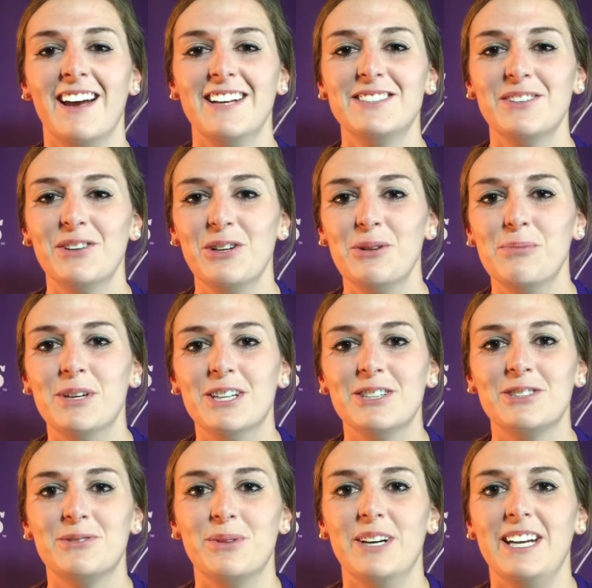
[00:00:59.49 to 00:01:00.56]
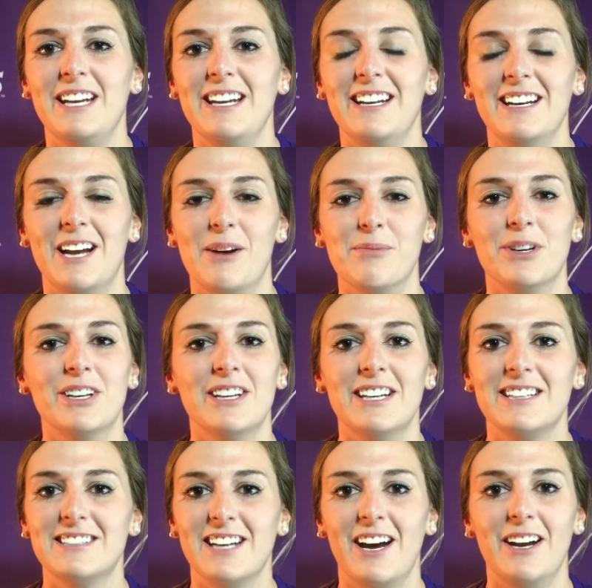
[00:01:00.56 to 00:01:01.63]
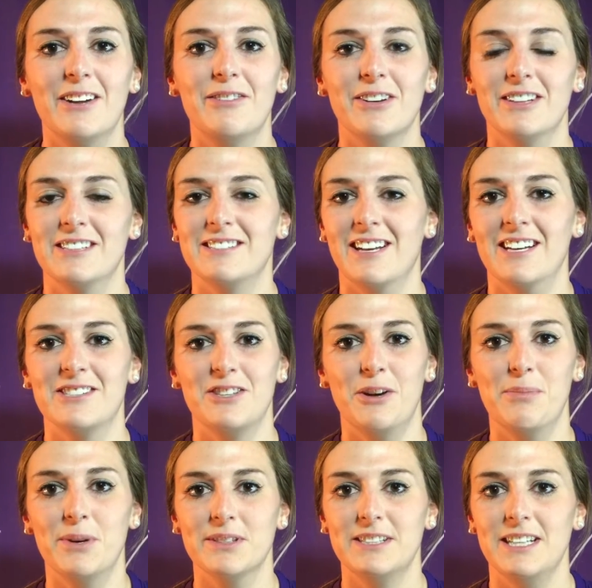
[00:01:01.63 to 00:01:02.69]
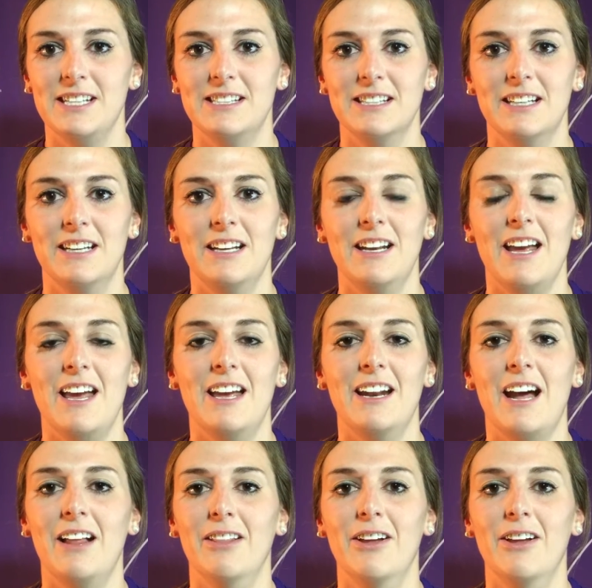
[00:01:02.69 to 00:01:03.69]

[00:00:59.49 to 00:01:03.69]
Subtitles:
It's a little bittersweet. I'm really excited for this last softball season, and I